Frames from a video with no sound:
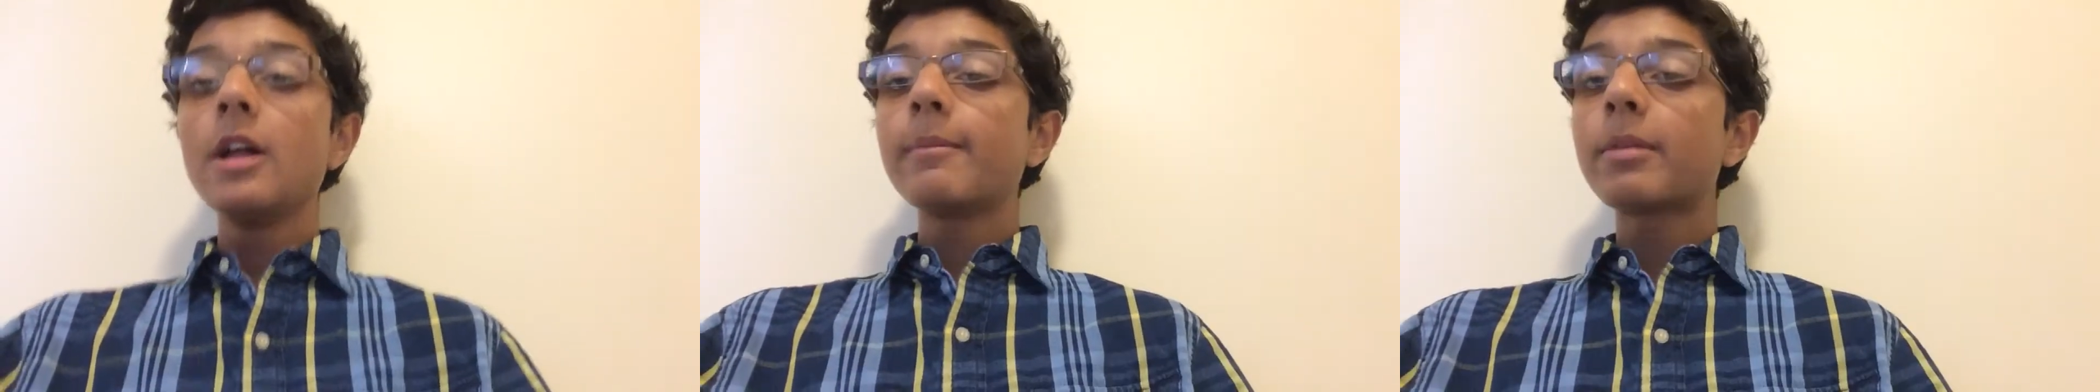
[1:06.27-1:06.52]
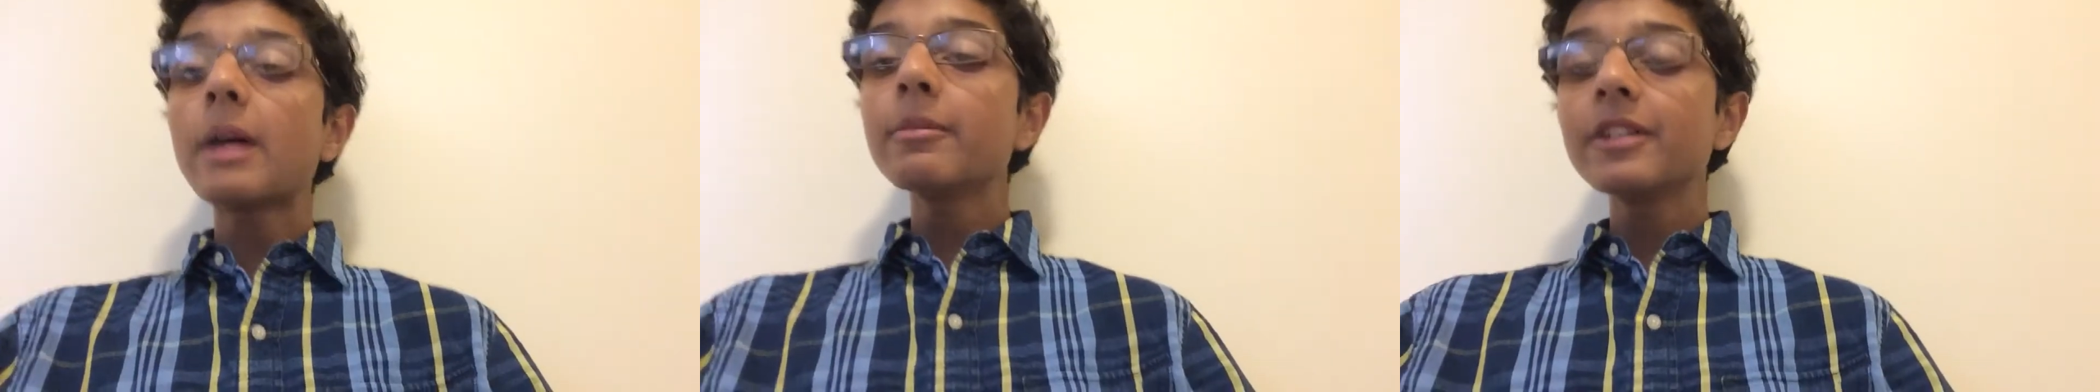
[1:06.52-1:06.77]

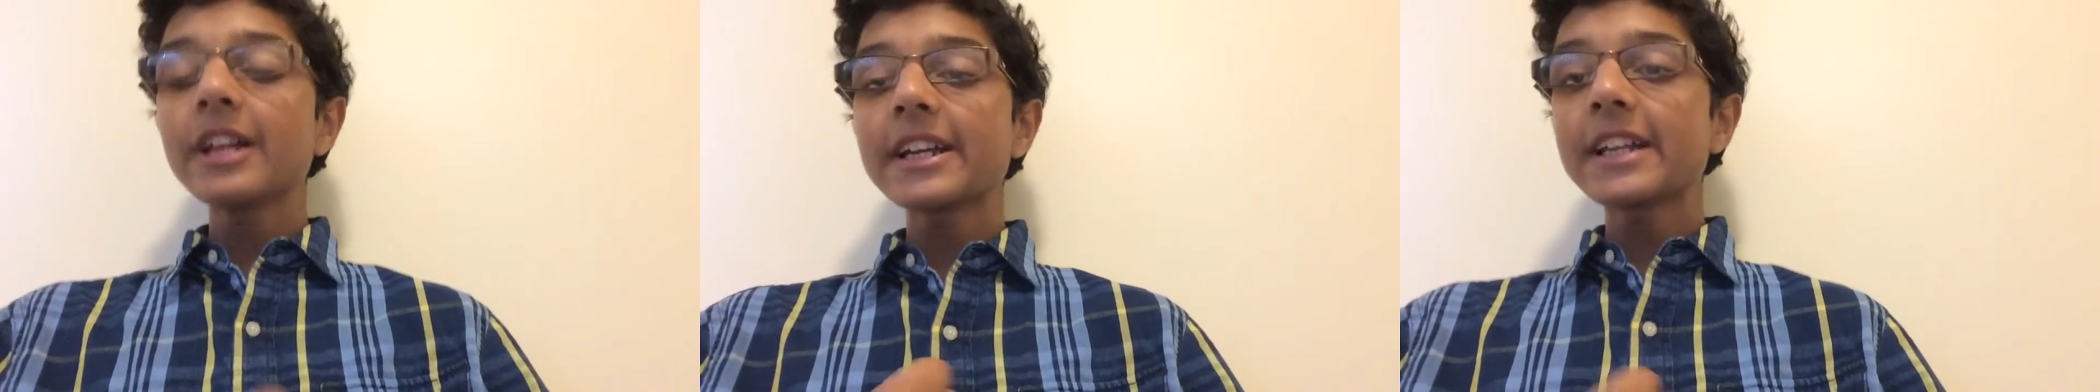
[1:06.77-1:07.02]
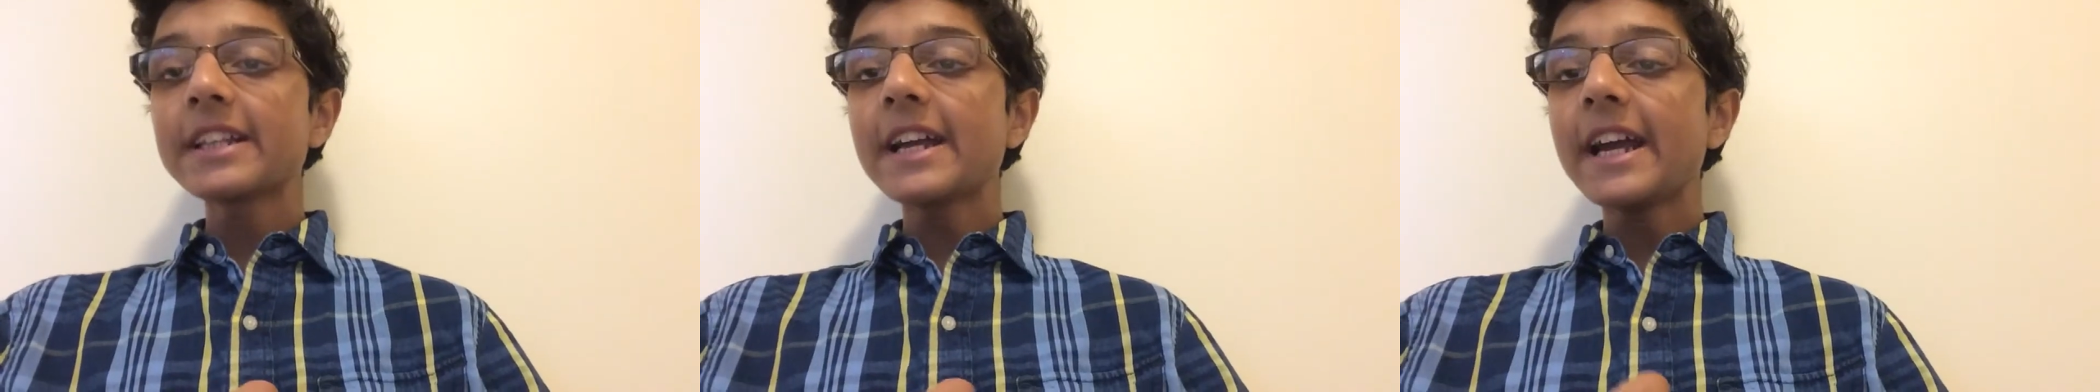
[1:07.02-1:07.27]
Probably like
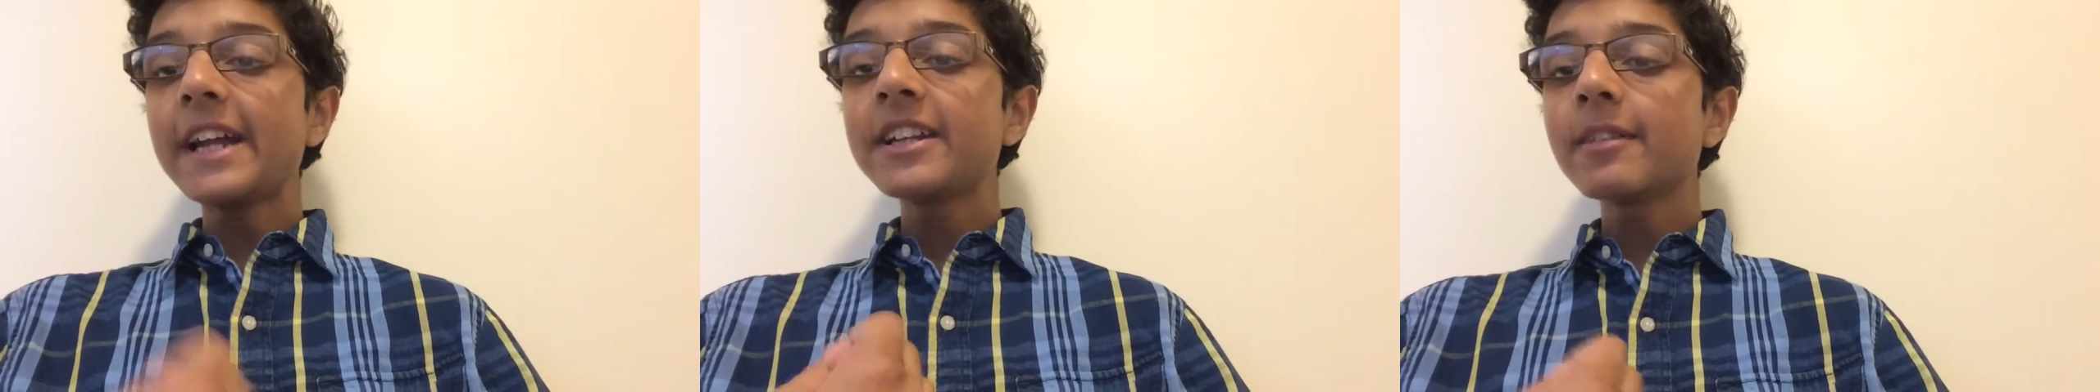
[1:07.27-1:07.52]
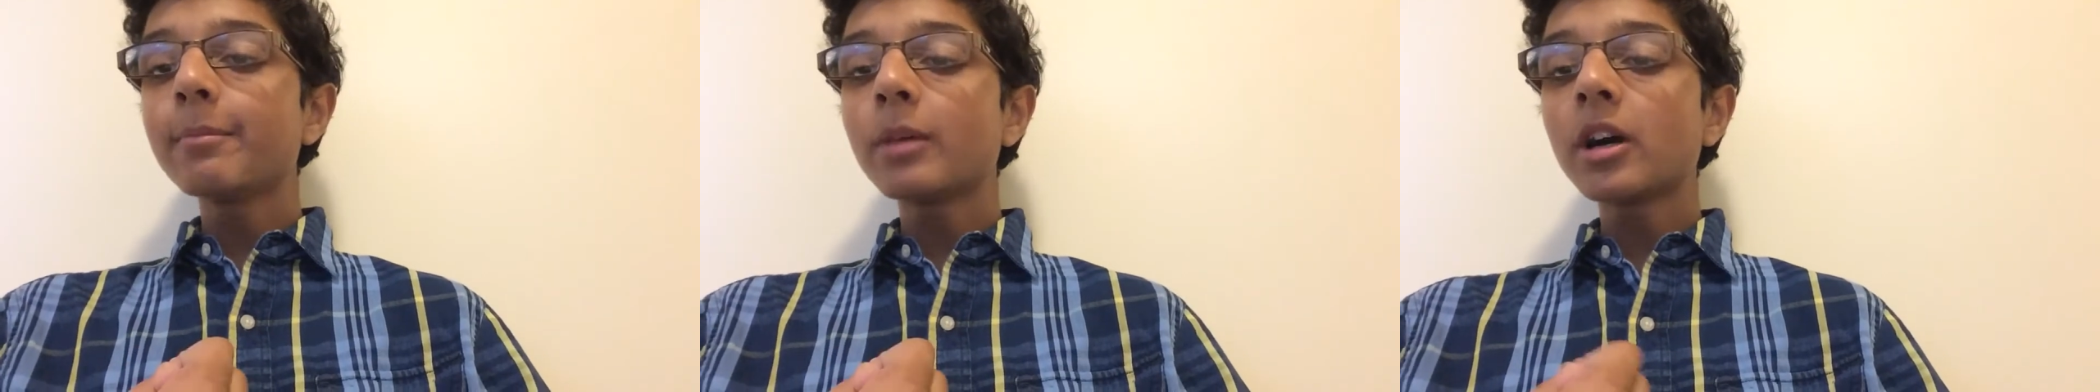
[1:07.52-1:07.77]
at the end
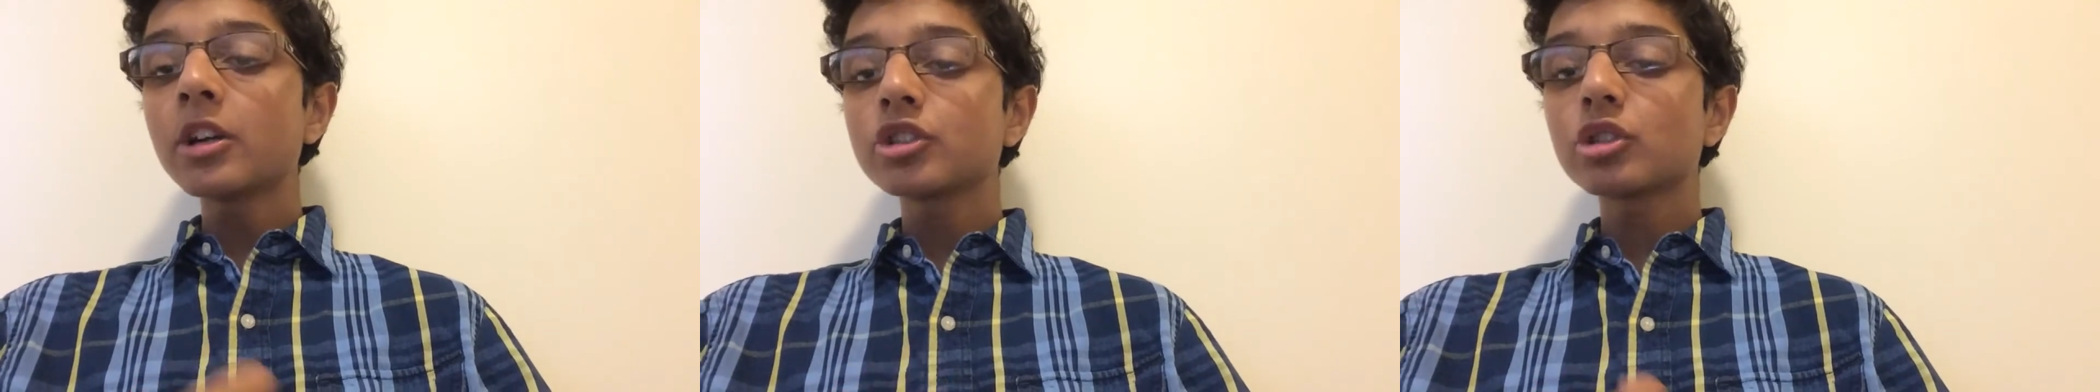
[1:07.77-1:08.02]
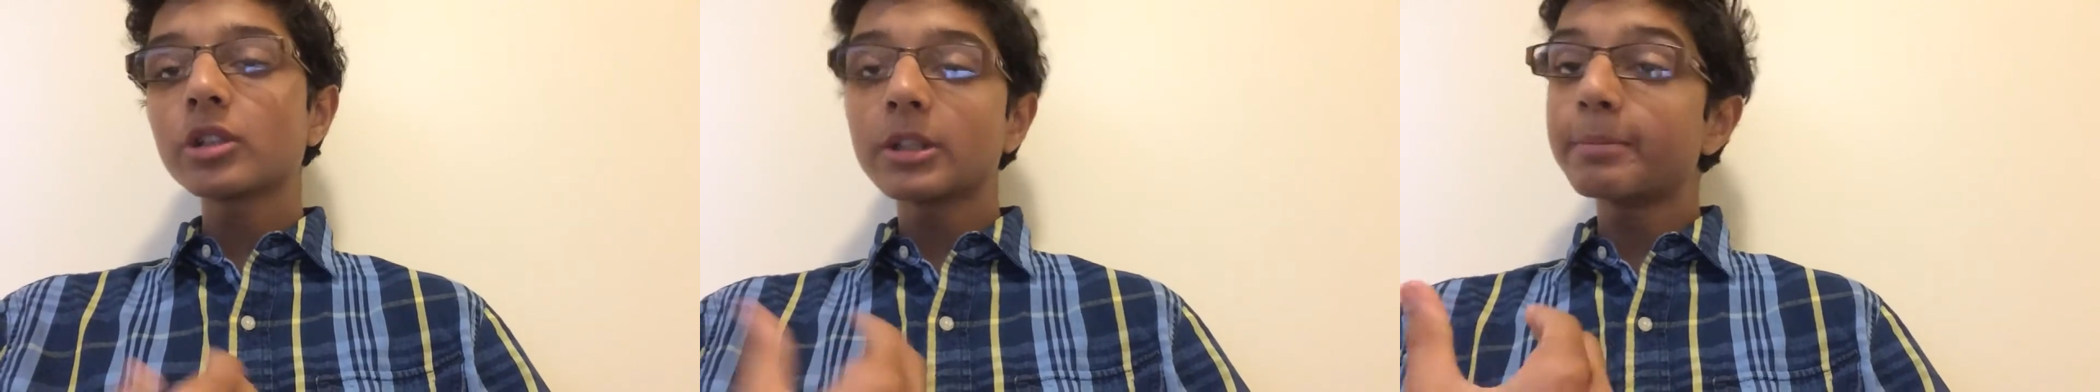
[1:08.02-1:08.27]
of March
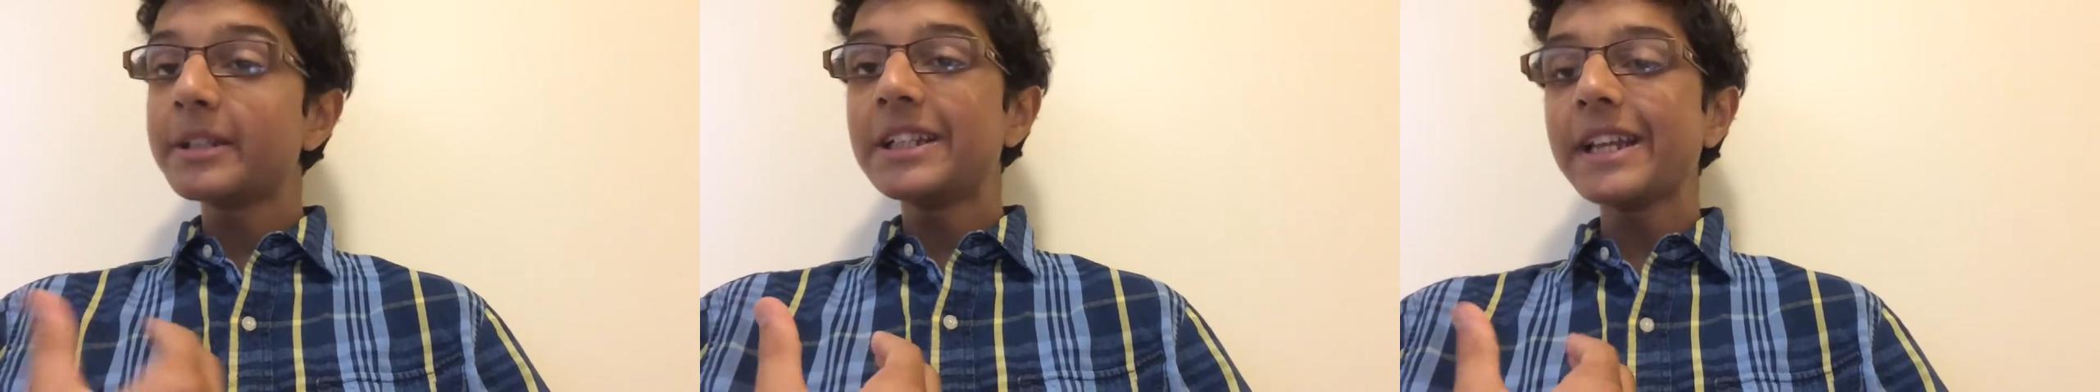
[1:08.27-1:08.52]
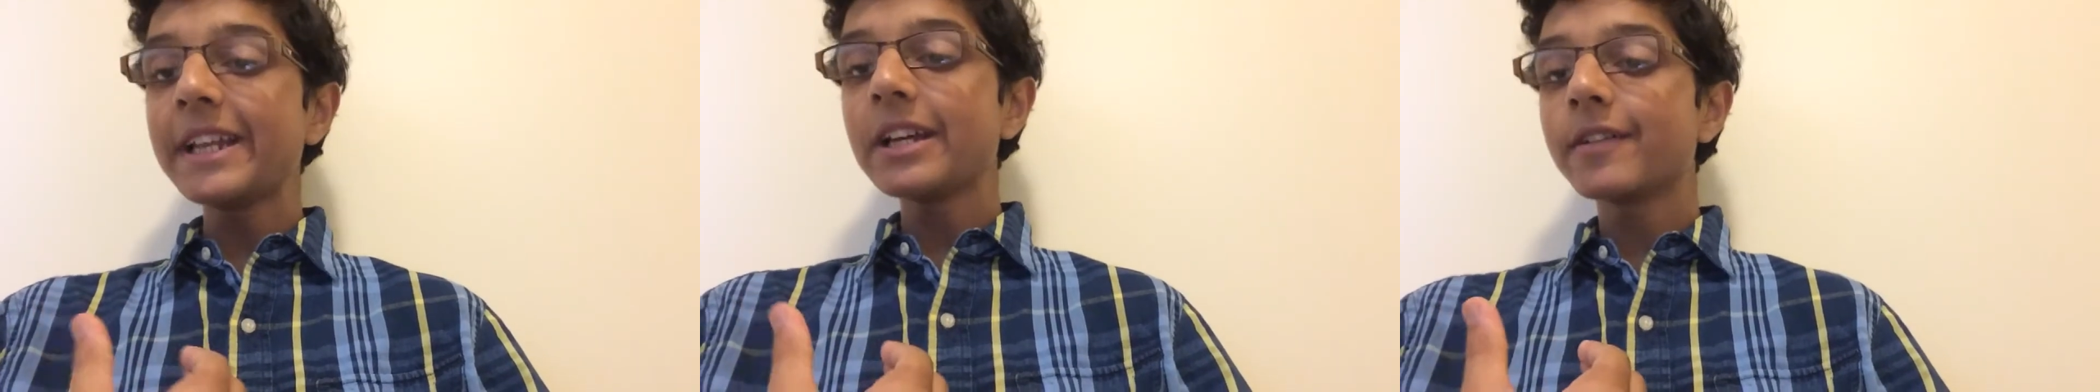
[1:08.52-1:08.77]
or in the
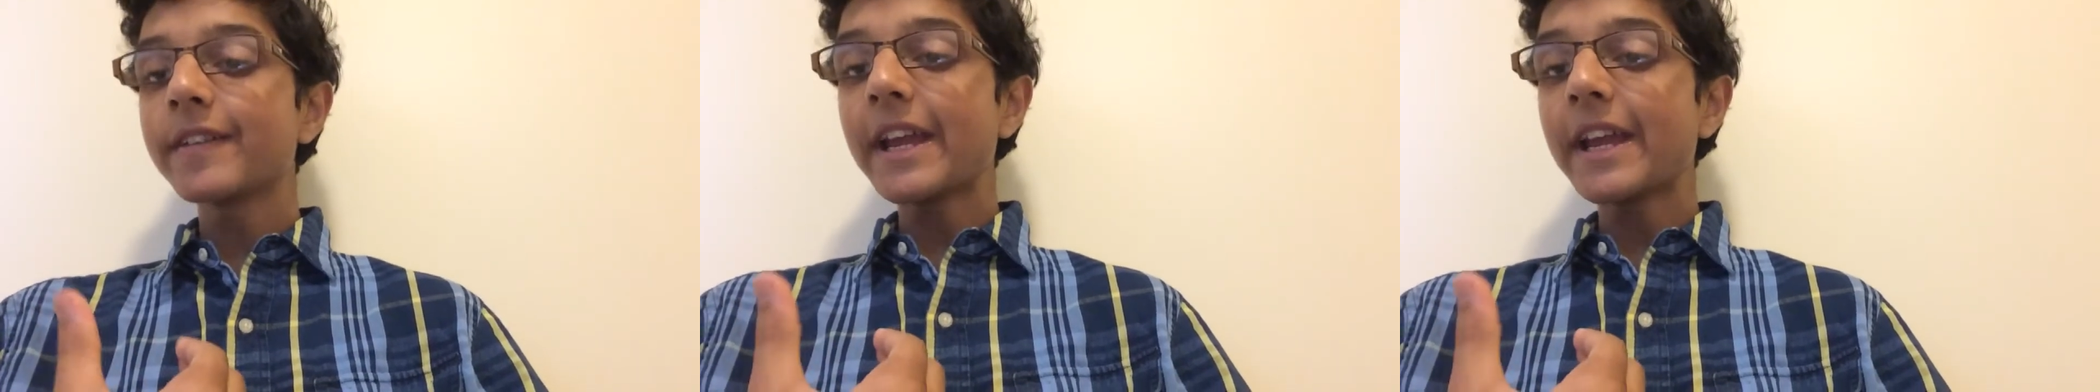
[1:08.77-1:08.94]
beginning of